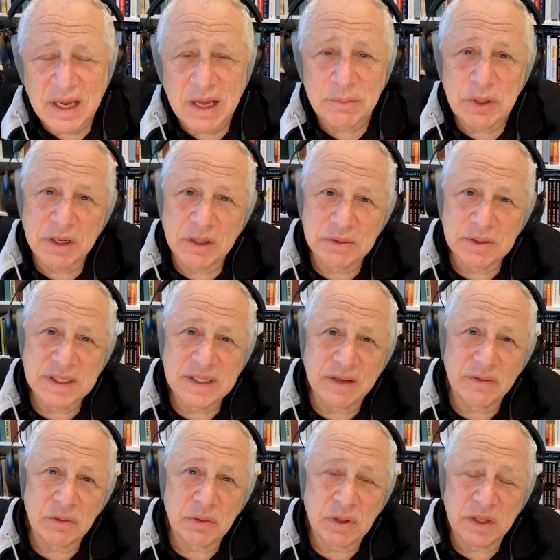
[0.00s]
I'm your host,
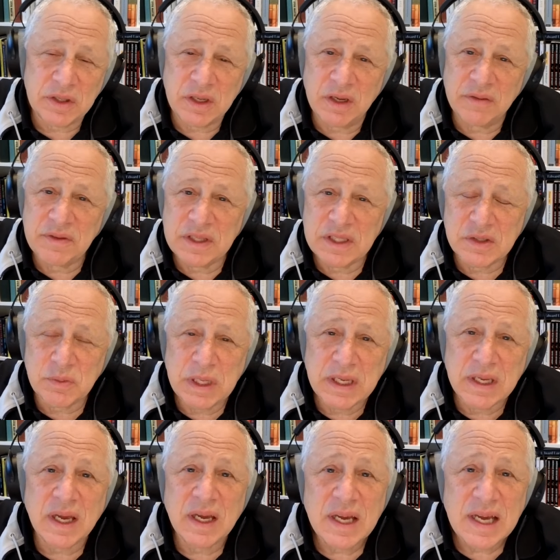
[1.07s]
David Rothkopf, and this week,